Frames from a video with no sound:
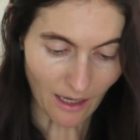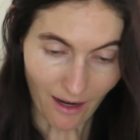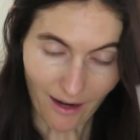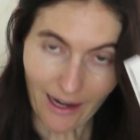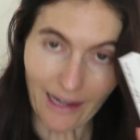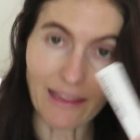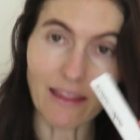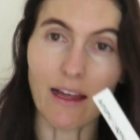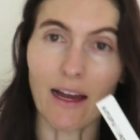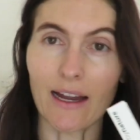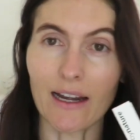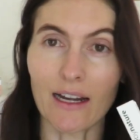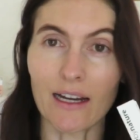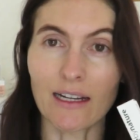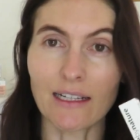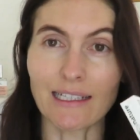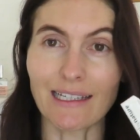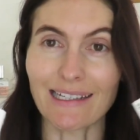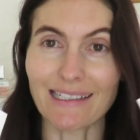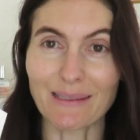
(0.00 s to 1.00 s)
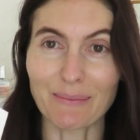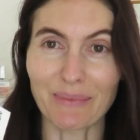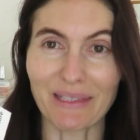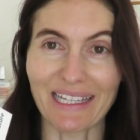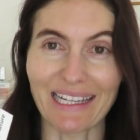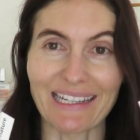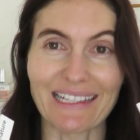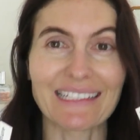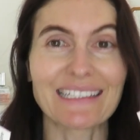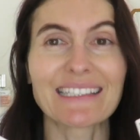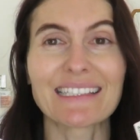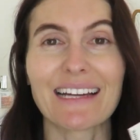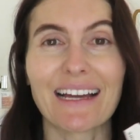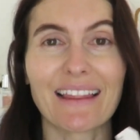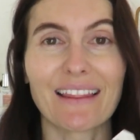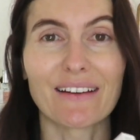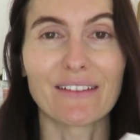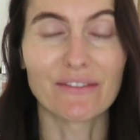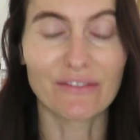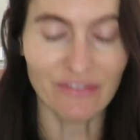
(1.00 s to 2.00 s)
highlighter, yes please,
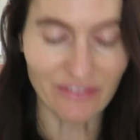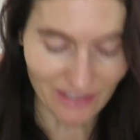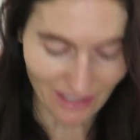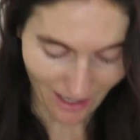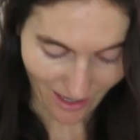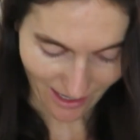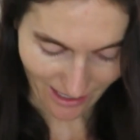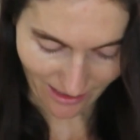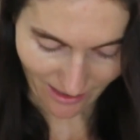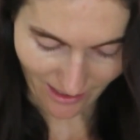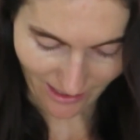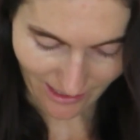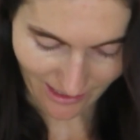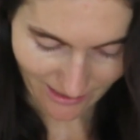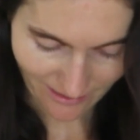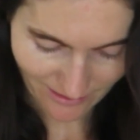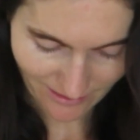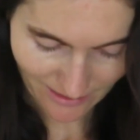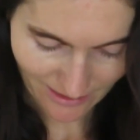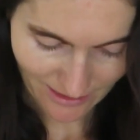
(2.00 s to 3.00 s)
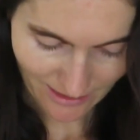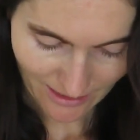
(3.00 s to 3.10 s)
I love highlighter.